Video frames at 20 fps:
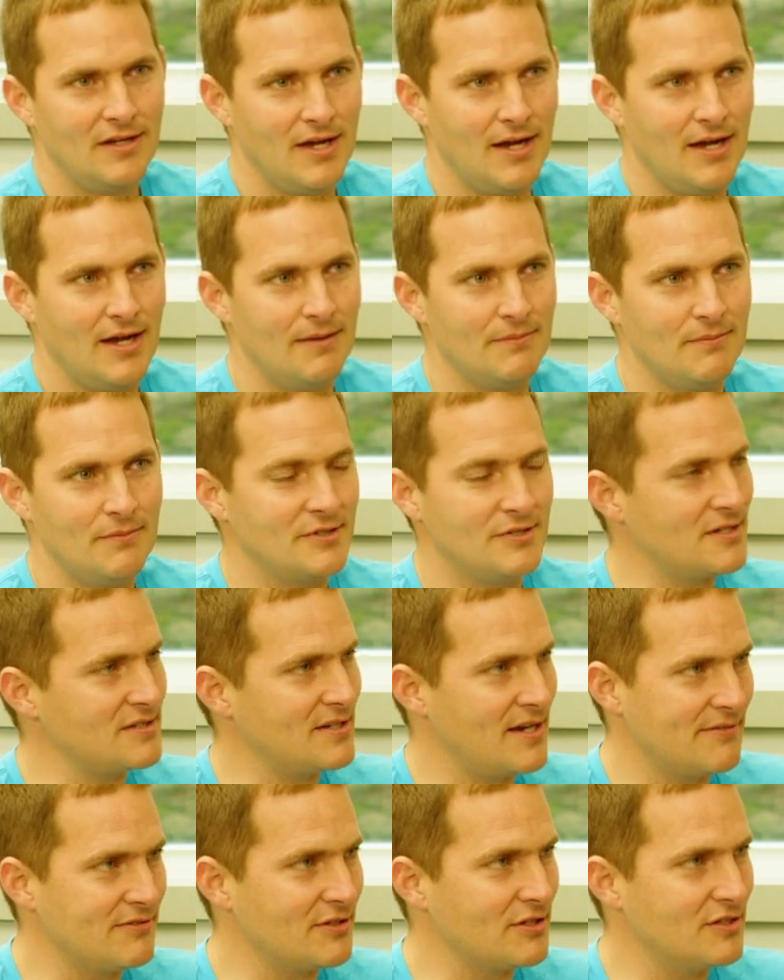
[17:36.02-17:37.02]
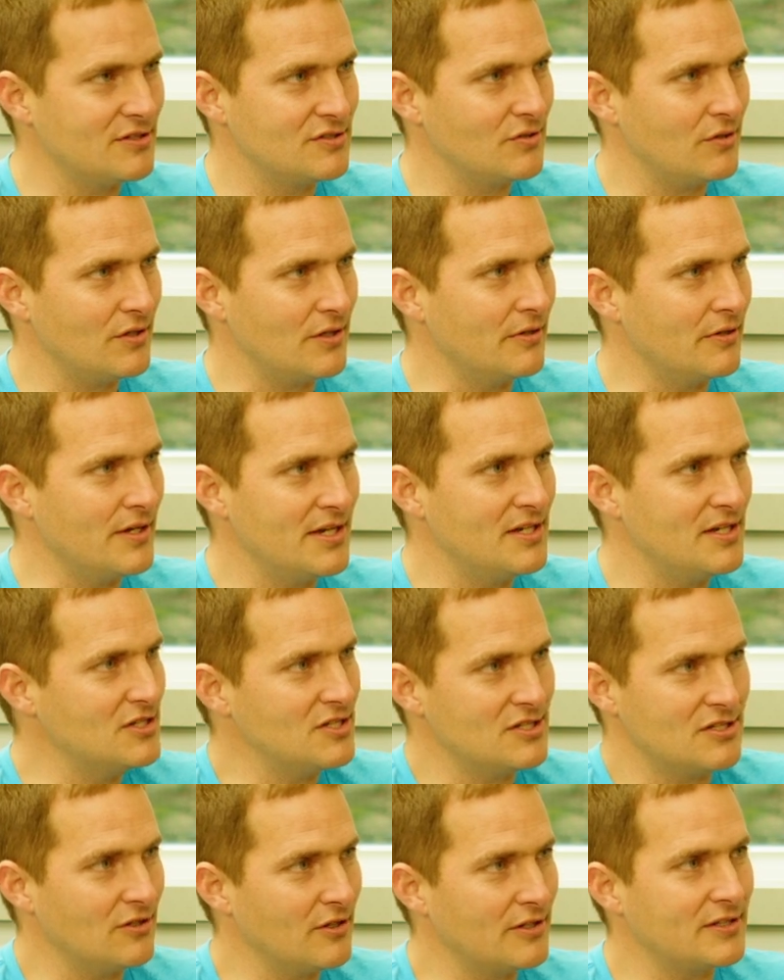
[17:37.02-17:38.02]
Um, does it have the good soil? And you
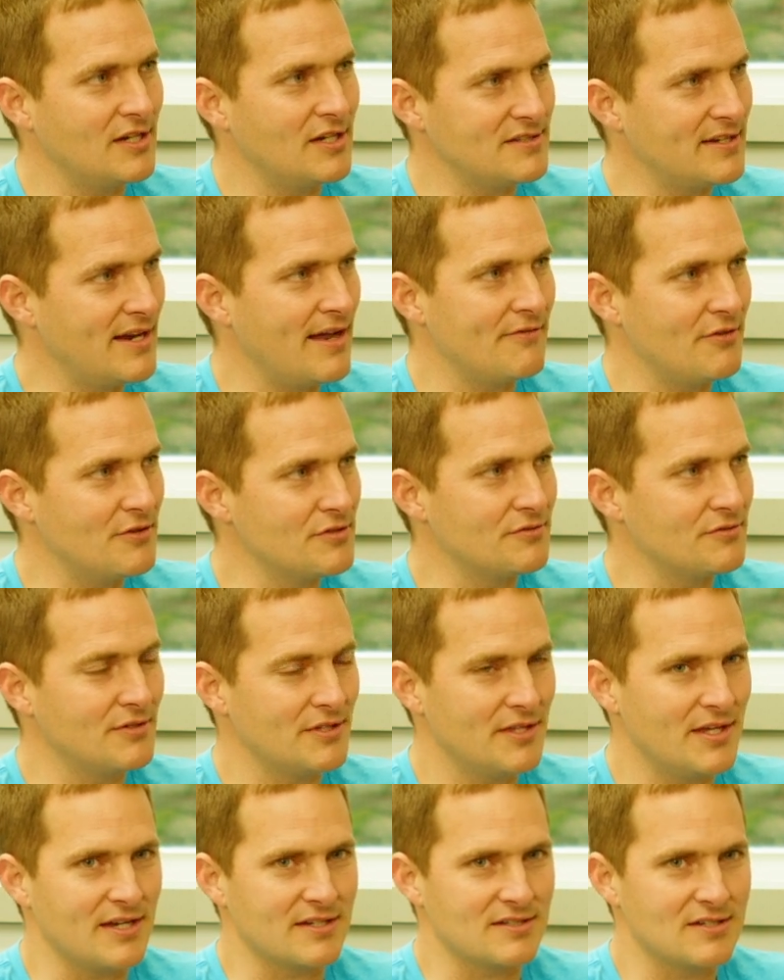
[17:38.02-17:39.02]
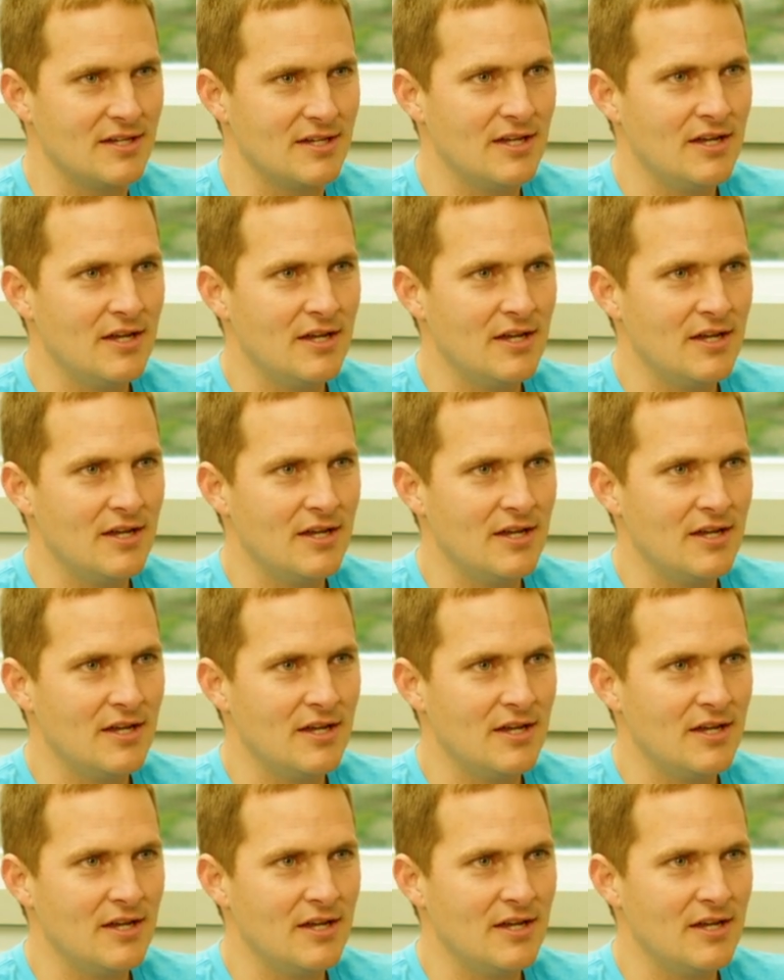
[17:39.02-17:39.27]
just look, does it have those three things?